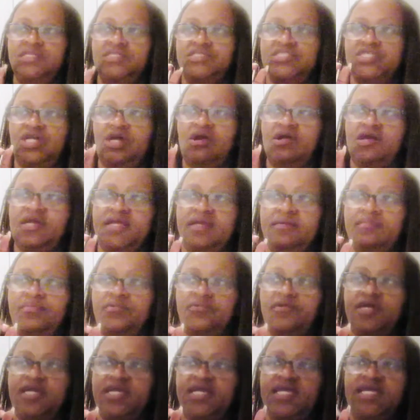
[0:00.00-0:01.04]
Target
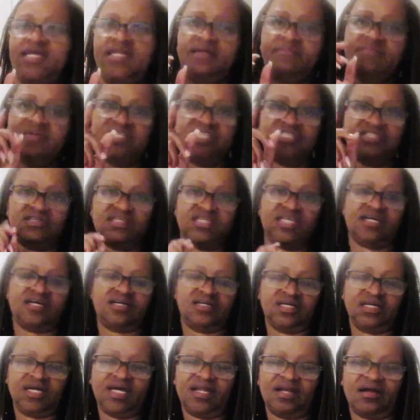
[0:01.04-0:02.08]
brand. Let me show y'all
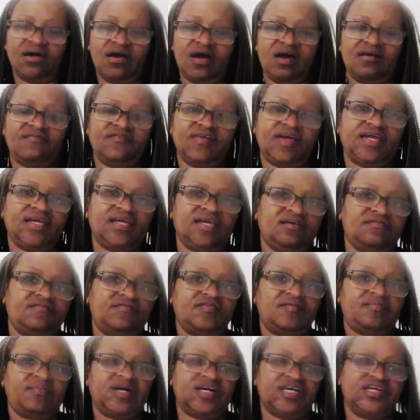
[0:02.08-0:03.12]
the kind of coffee I get
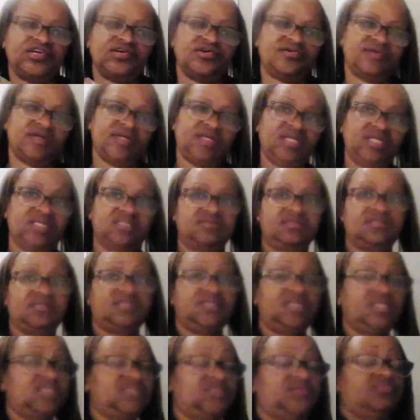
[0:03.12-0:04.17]
from my Keurig.
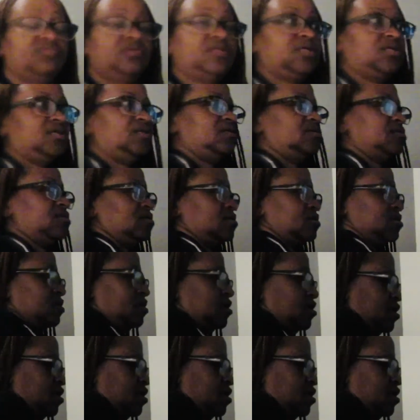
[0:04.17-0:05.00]
It's really good.